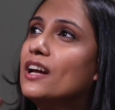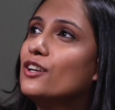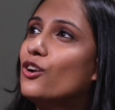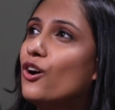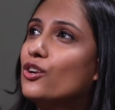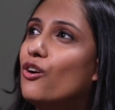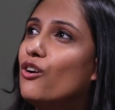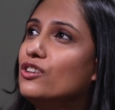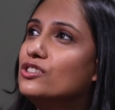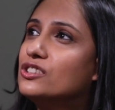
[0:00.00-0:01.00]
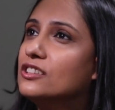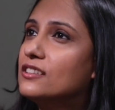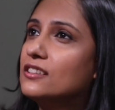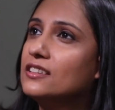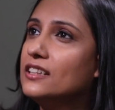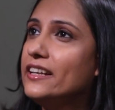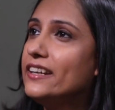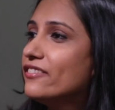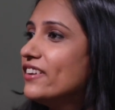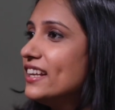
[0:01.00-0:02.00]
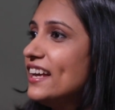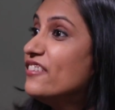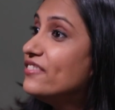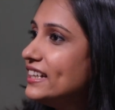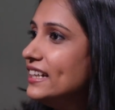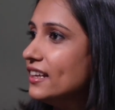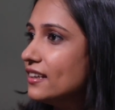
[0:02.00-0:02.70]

that not all children eat well every day.